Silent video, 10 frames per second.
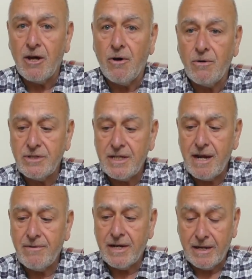
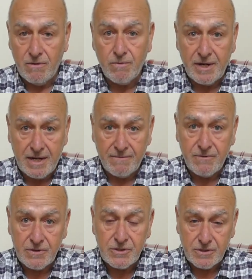Ordinarily, or when I
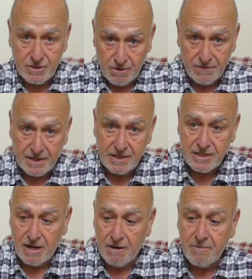first got the
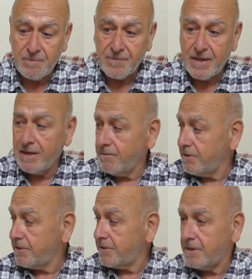guitar, there
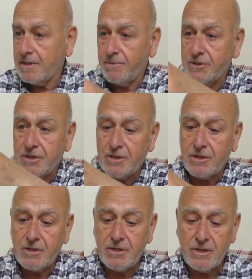was a
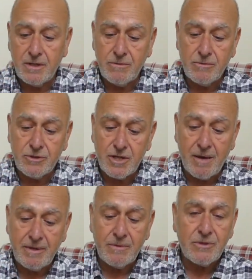huge,
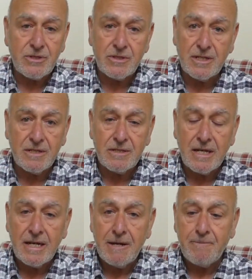it was the
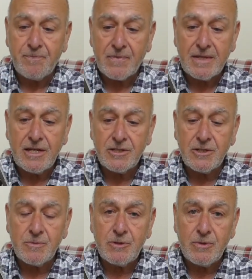
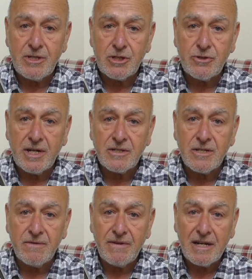distance between the strings and
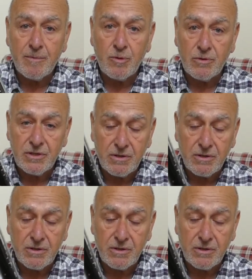the fingerboard.